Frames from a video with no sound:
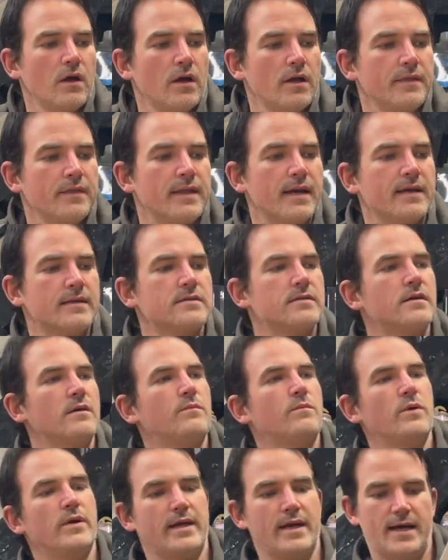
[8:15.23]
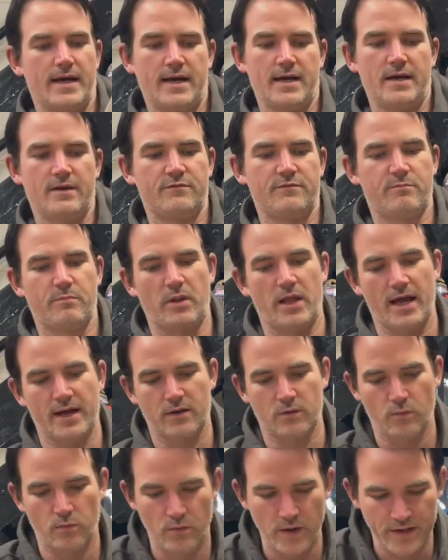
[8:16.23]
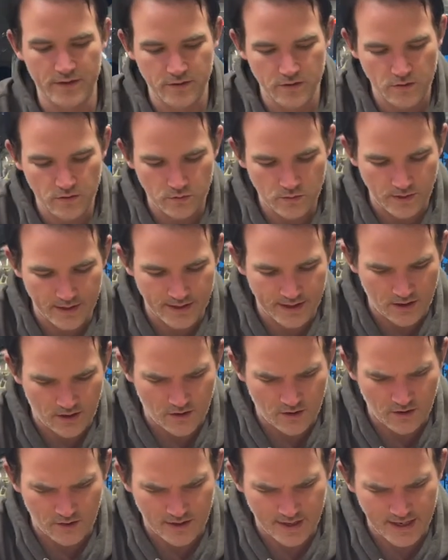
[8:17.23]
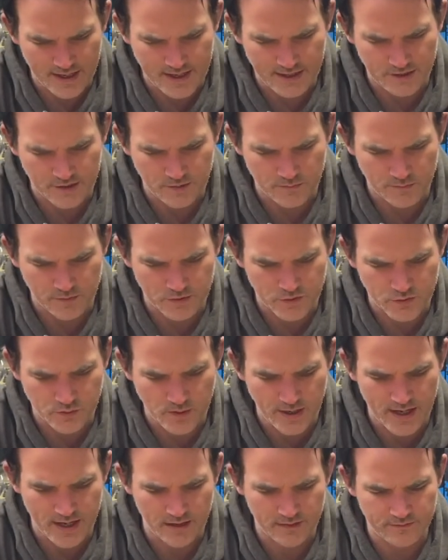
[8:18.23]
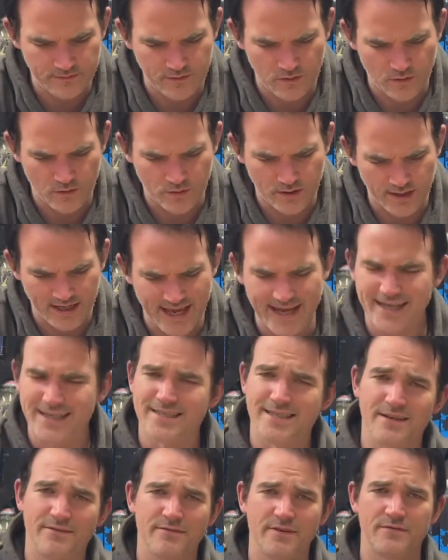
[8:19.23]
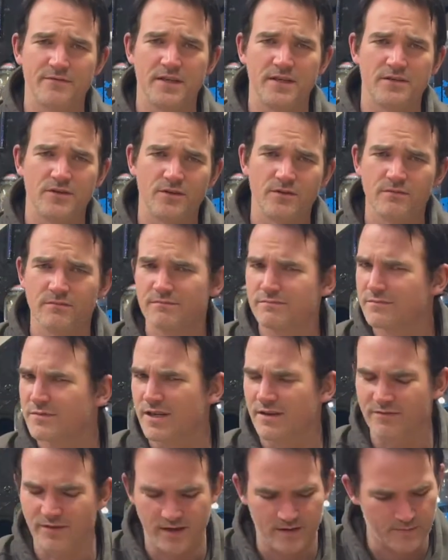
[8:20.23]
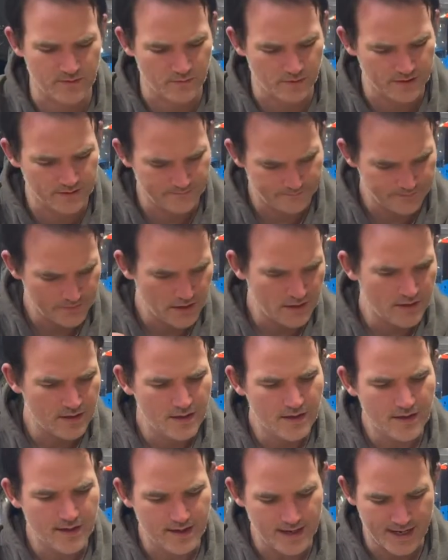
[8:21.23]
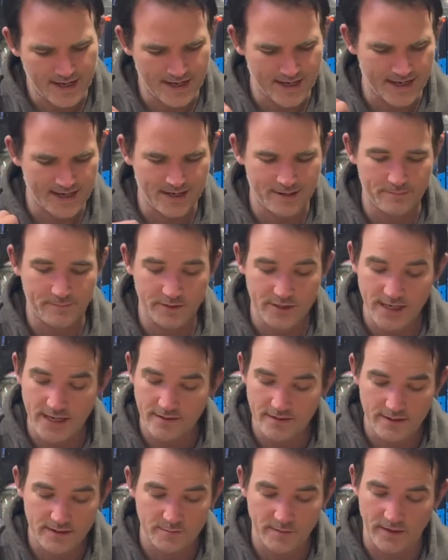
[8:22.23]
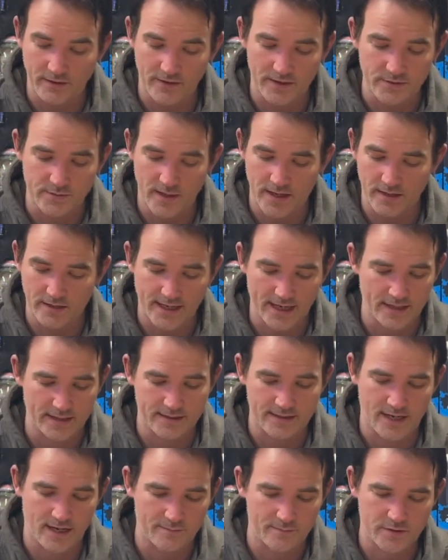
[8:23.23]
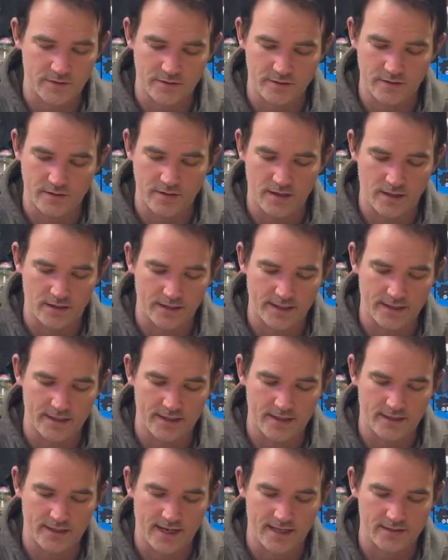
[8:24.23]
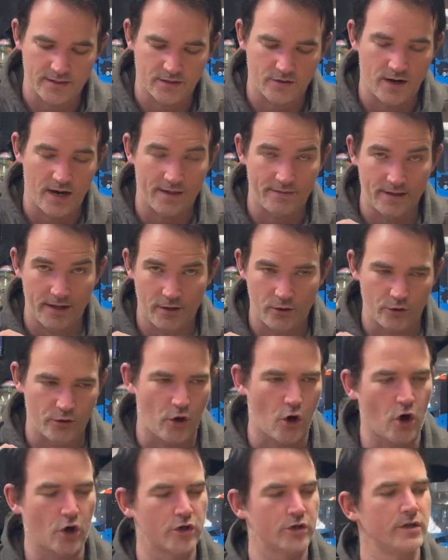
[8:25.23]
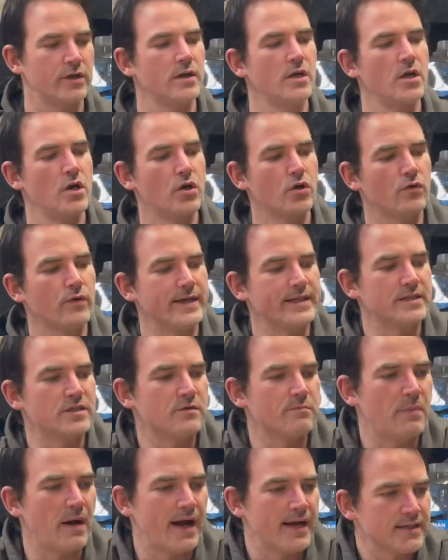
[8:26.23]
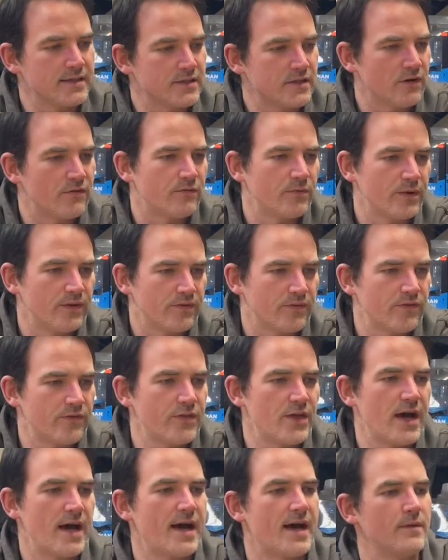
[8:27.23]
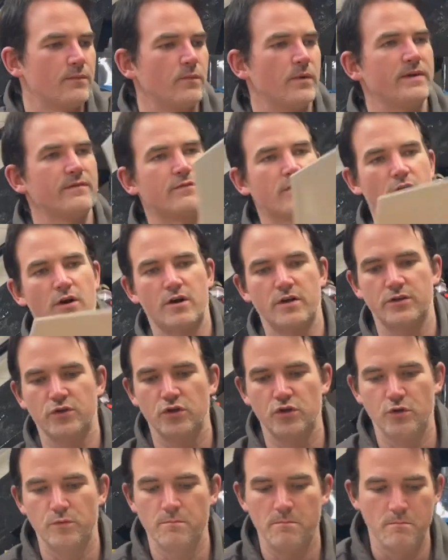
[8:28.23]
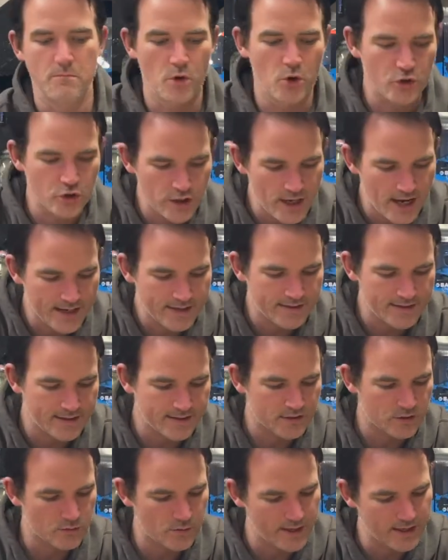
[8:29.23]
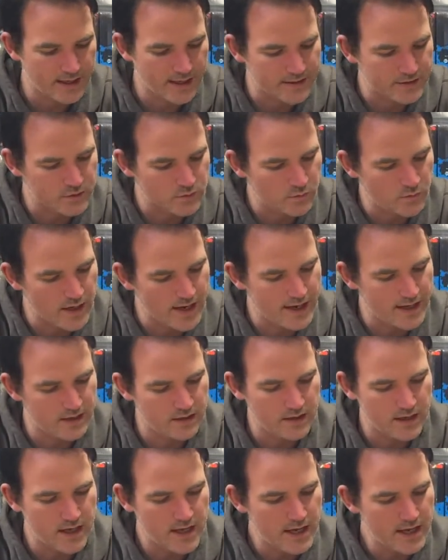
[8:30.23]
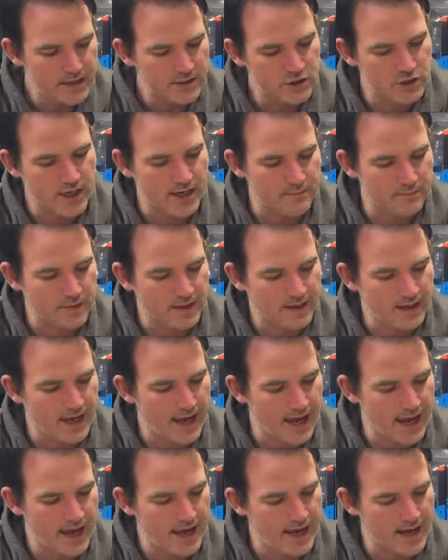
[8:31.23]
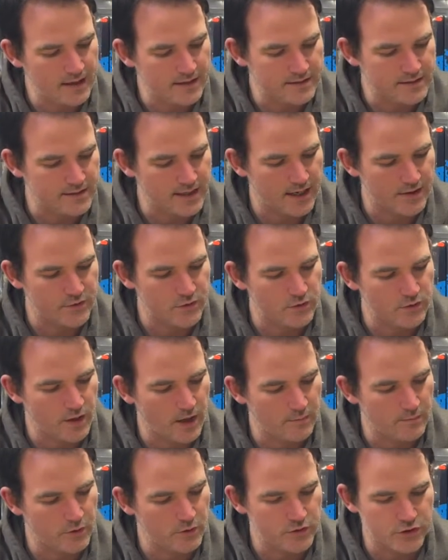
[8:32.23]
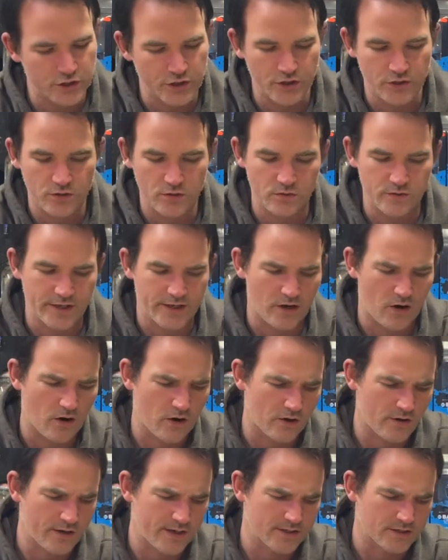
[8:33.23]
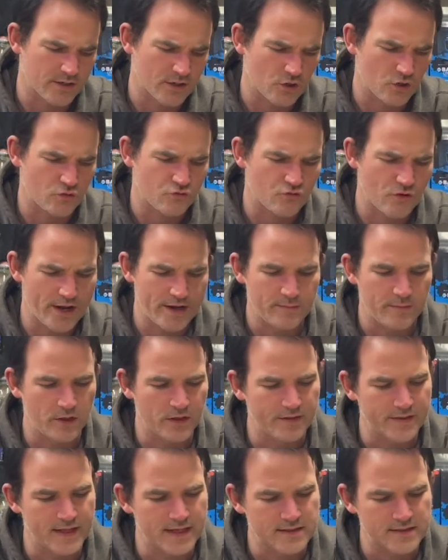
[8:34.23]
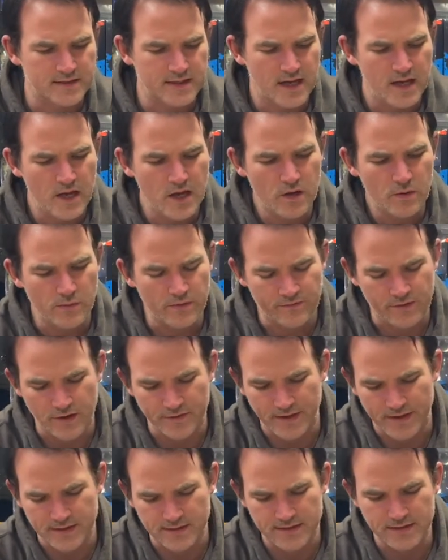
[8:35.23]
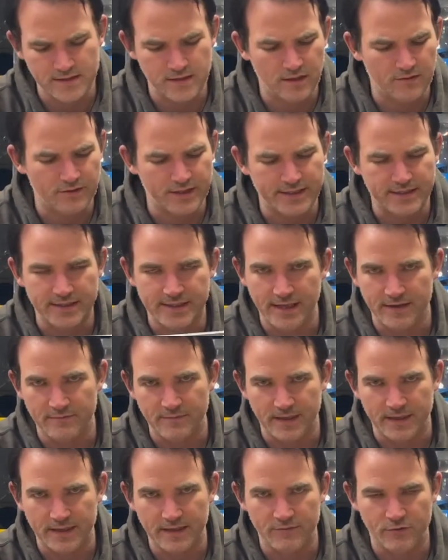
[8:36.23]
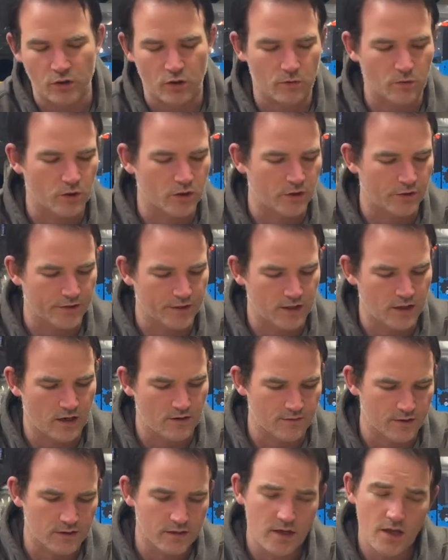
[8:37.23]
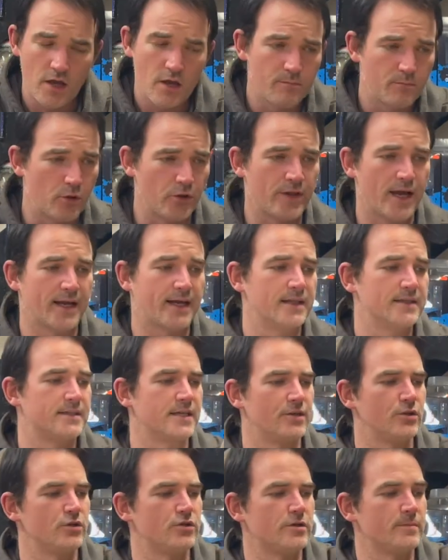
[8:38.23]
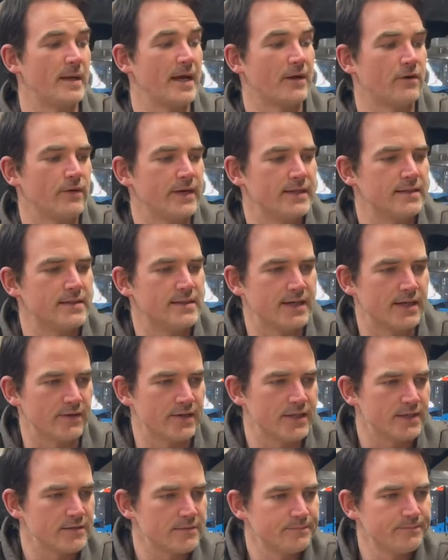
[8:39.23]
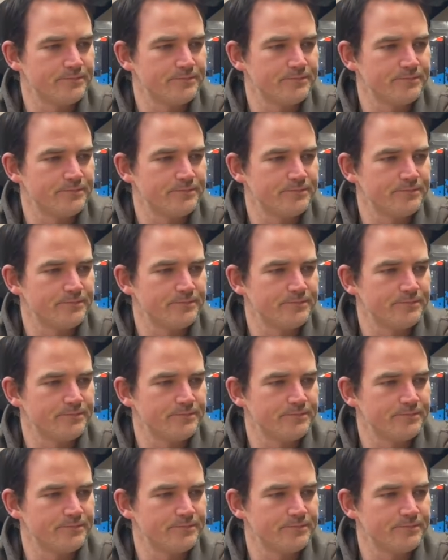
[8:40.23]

Next up, we have Black Widow. We are hitting number 12 or Legacy 52, So I find a bit weird. Uh, but yeah, this has been great as well. Kelly Thompson, Elena Casagrande on art. Great spy stuff with that. We've got new Moon Knight this week as well. Jed MacKay, Alessandro Cappuccio. The art is incredible in this. We've got that lovely Steve McNiven artwork on the cover. Moon Knight continues to be a great series.